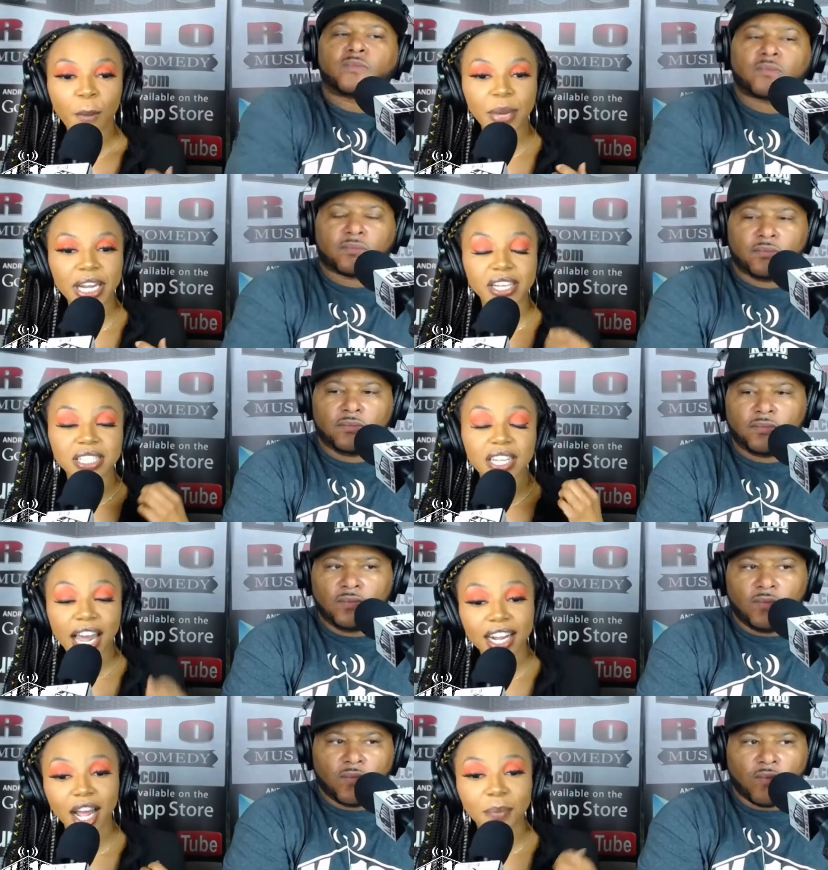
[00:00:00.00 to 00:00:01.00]
Speaker 1: but there's a
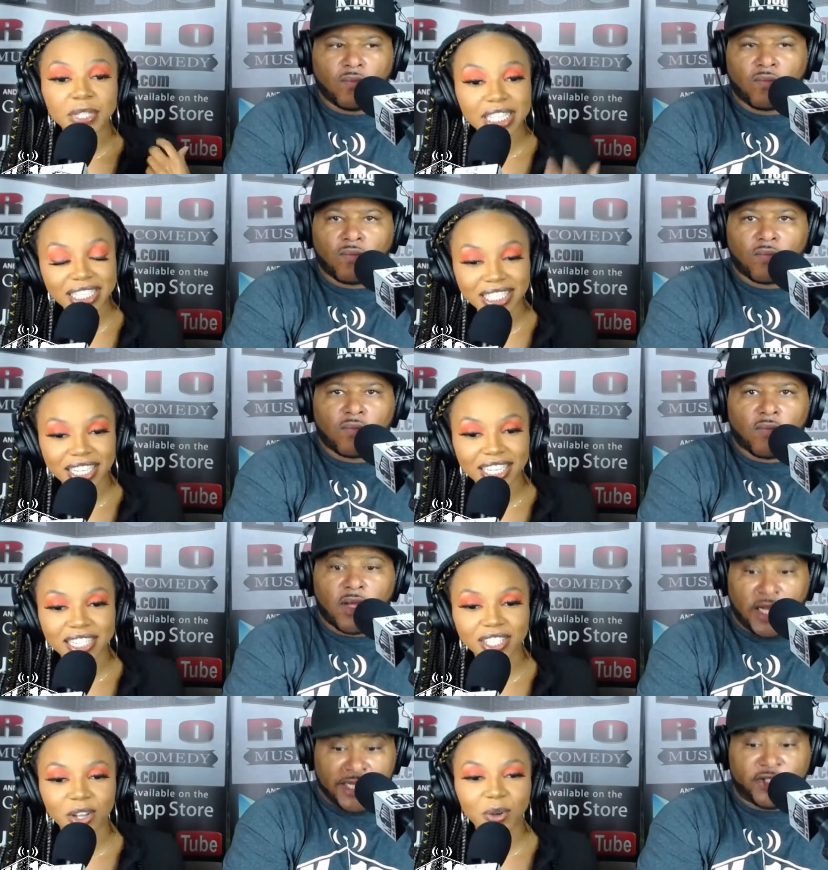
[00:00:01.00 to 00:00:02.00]
lot of
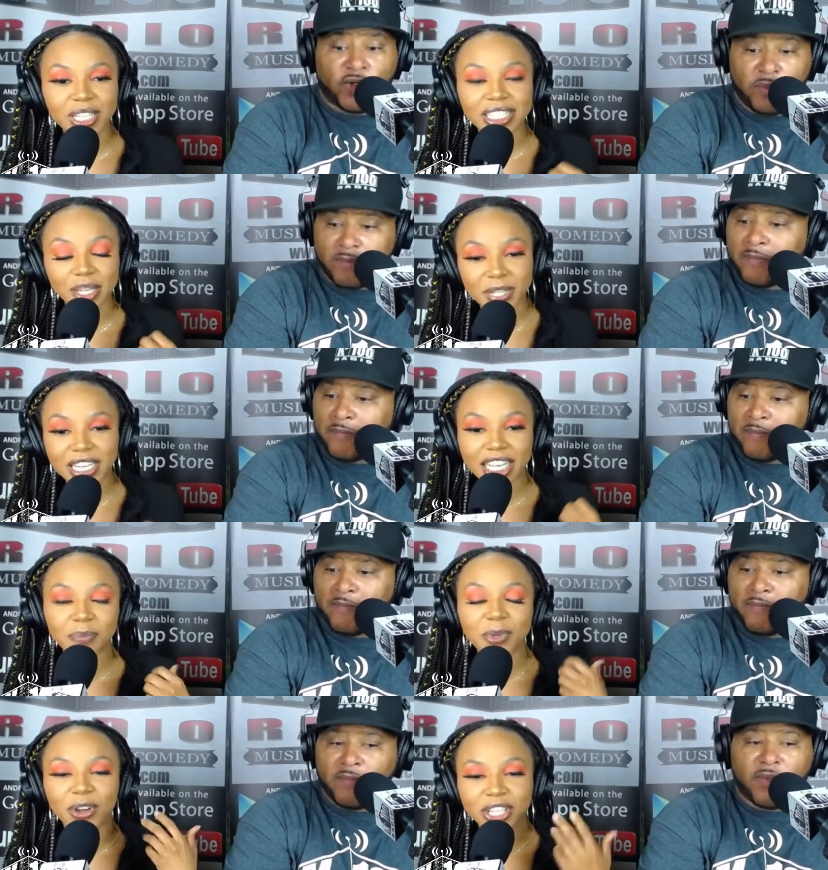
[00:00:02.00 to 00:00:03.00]
competition. Yeah, so true. it's something to
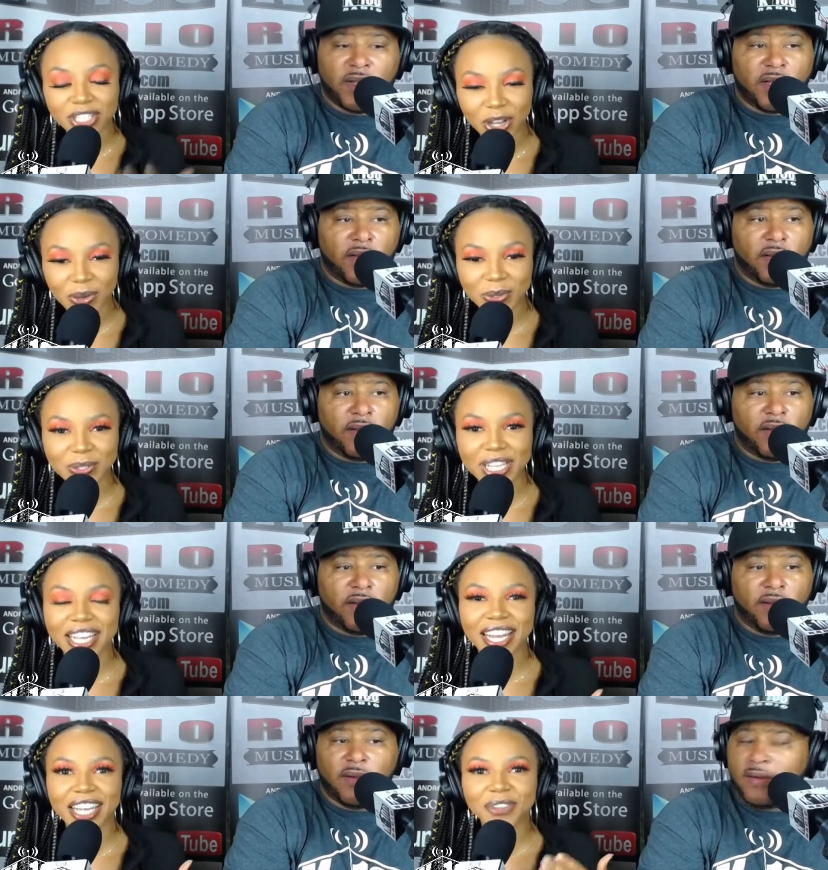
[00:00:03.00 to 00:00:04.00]
keep you on your toes,
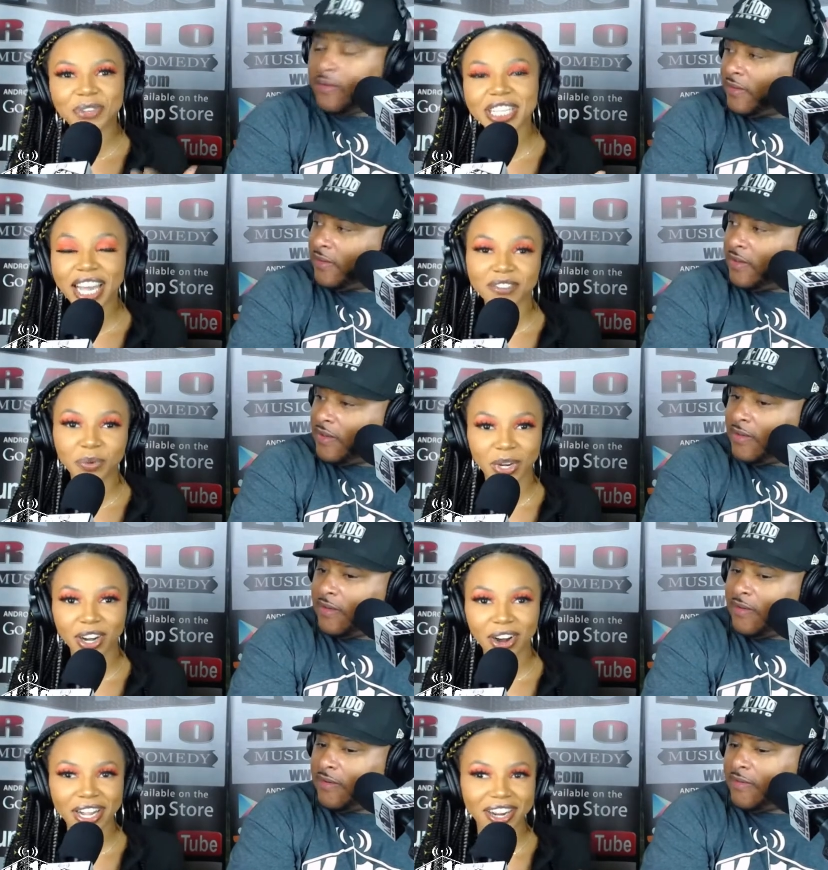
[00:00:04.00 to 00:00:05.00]
and like you really have to work
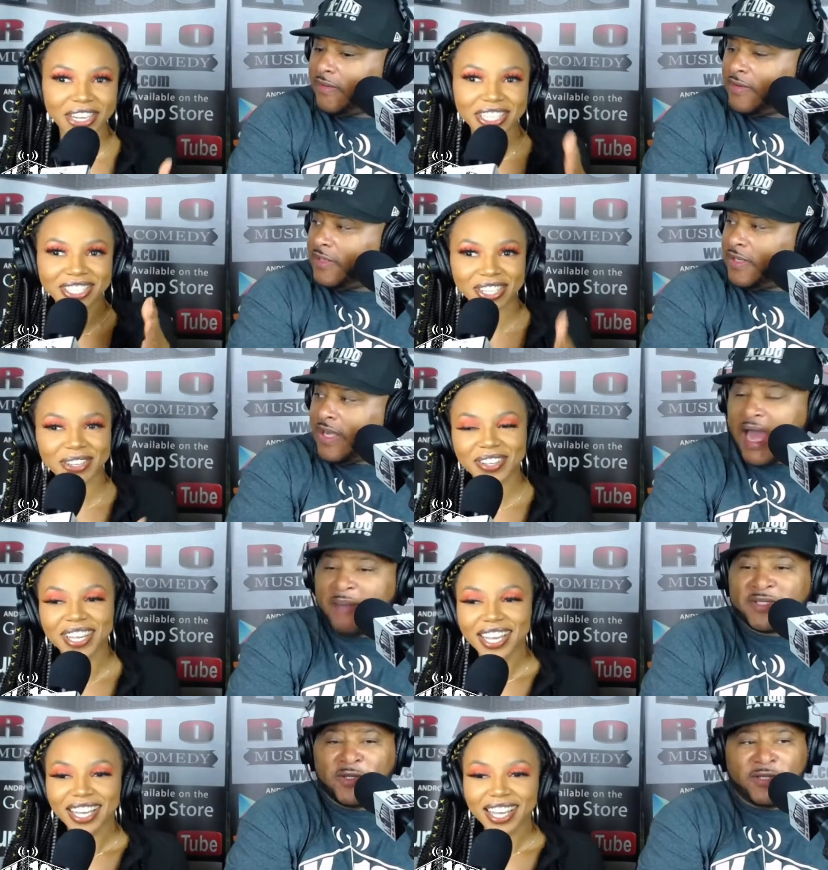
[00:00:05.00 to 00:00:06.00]
hard down here. So
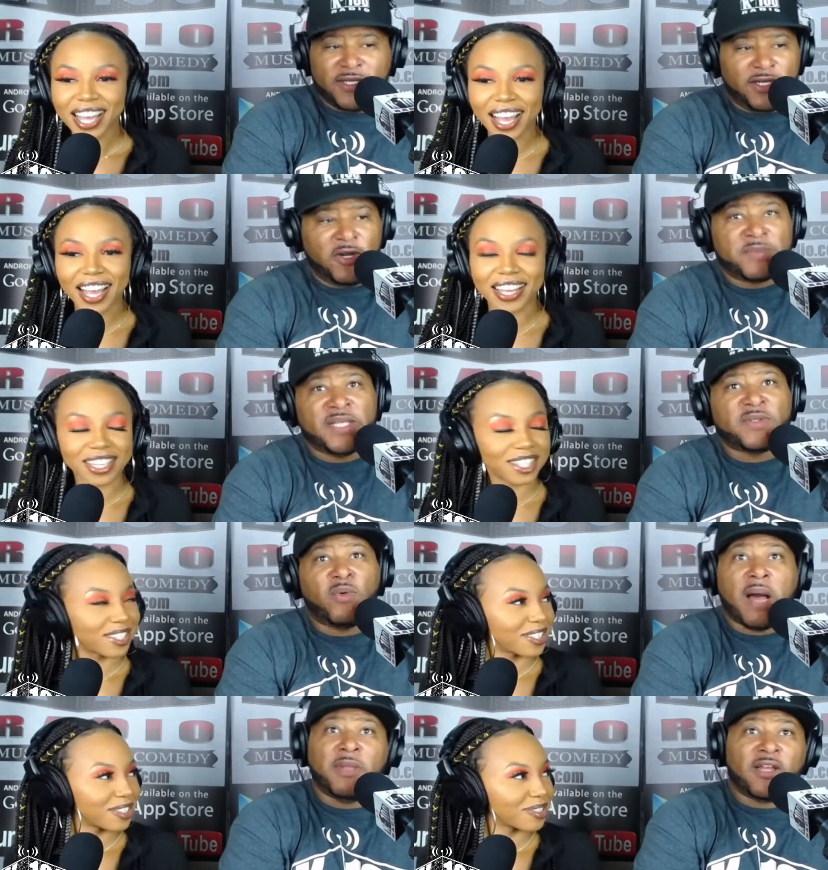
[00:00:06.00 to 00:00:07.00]
Speaker 2: absolutely, you know what I'm saying.
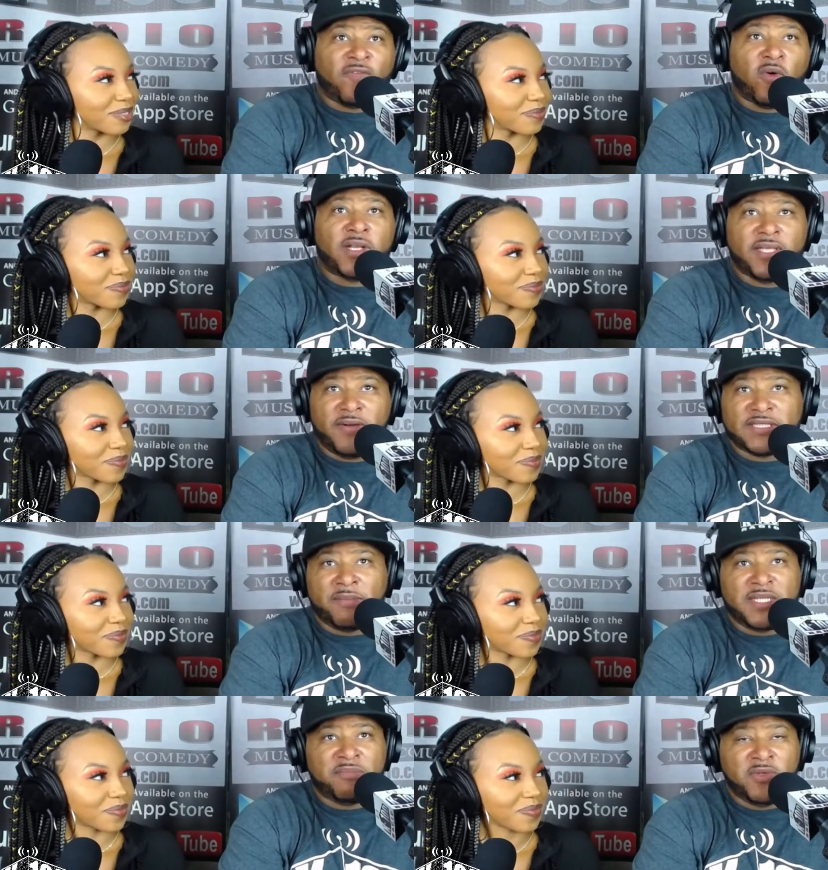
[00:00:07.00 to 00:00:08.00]
So I'm looking forward to hearing some
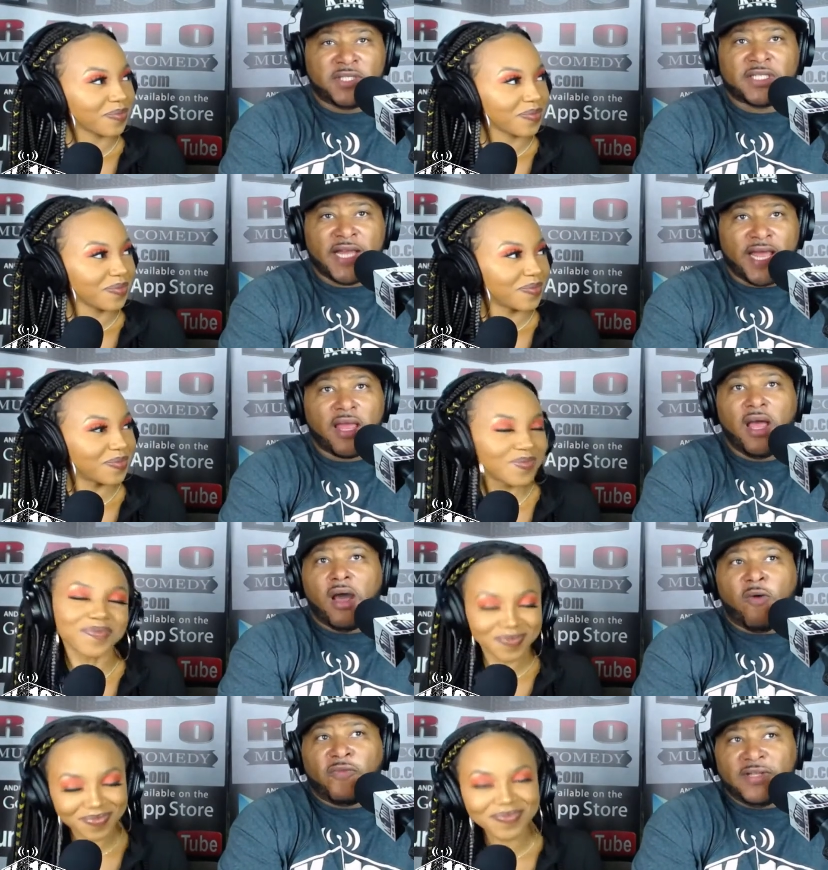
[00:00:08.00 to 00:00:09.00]
of this music tonight.
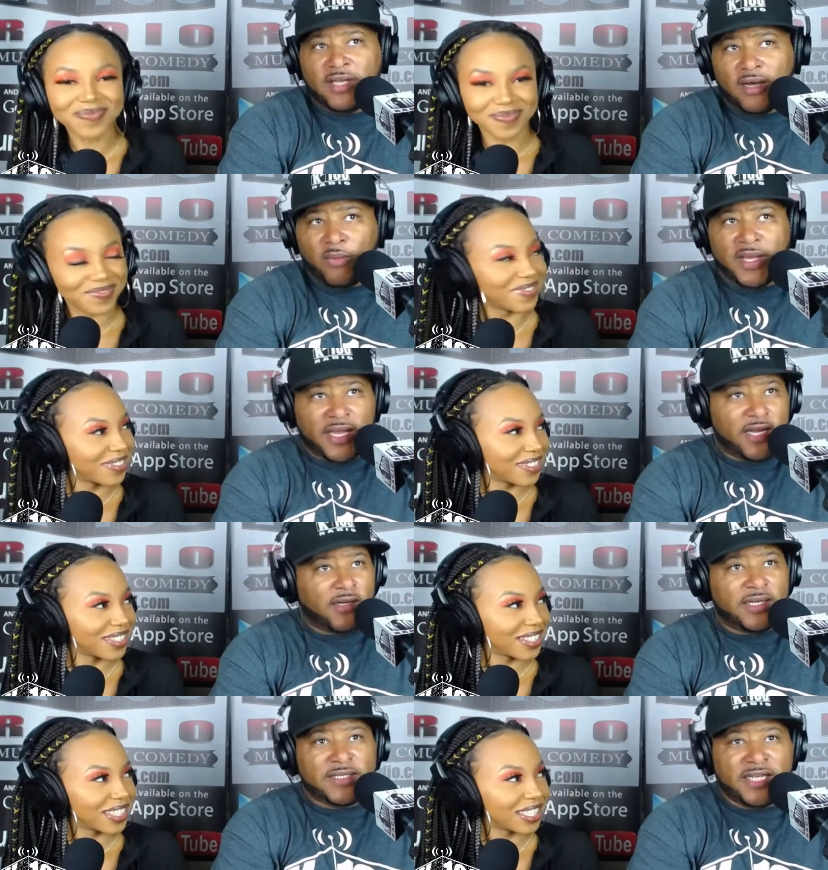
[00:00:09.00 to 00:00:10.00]
Hopefully, uh, we can get all
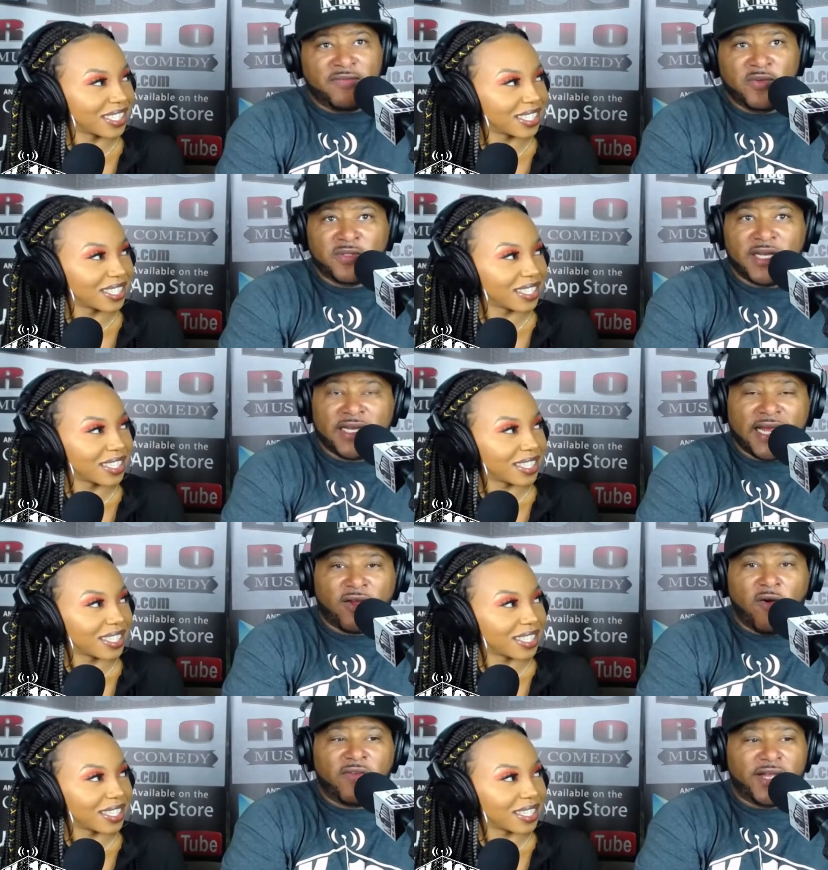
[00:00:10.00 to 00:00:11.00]
of these interviews done. I can
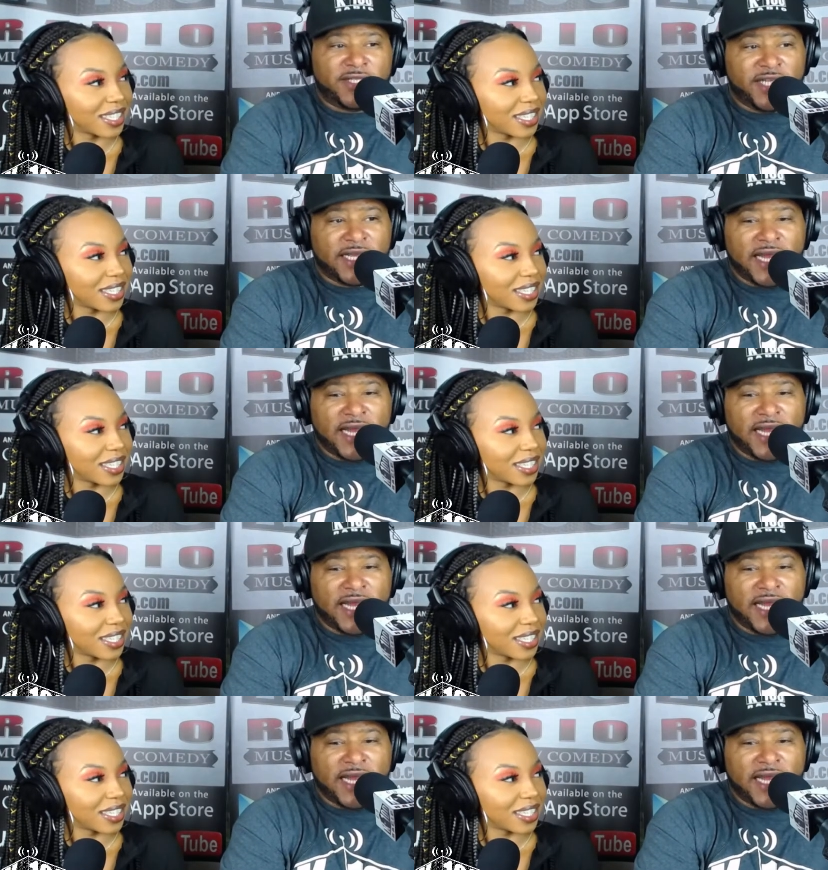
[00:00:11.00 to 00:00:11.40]
go over there and check it